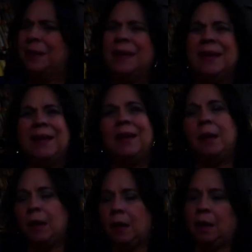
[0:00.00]
but
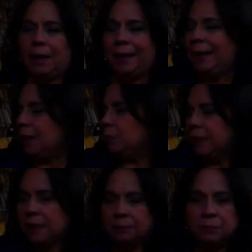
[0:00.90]
again,
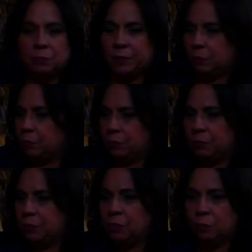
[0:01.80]
we kept, we,
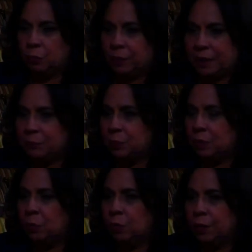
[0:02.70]
you know, we kept to
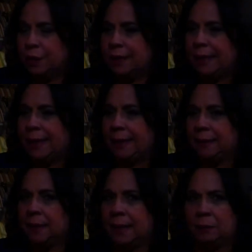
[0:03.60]
our work
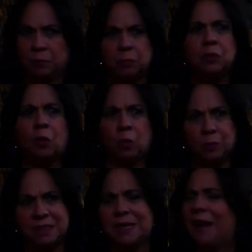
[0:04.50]
and, and we would
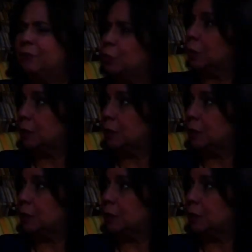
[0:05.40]
always have to